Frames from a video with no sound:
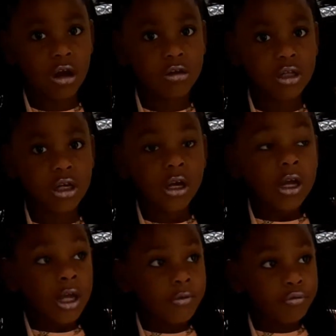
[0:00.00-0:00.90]
Only
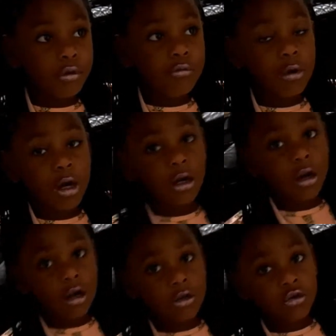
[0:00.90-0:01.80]
if we wear in
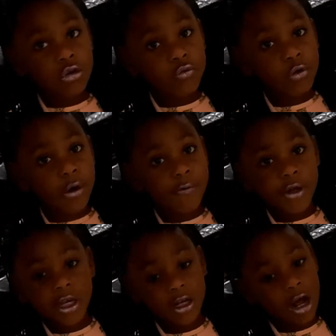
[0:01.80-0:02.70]
our uniform,
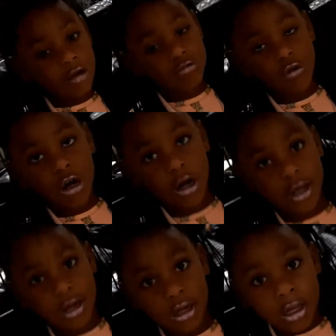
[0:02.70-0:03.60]
we cannot wear
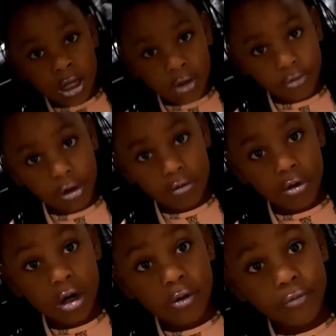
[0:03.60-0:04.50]
it. If we
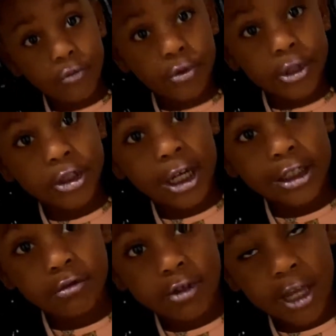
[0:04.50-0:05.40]
wear a free
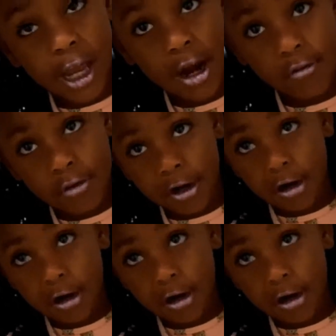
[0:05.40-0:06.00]
dress, we can't wear it.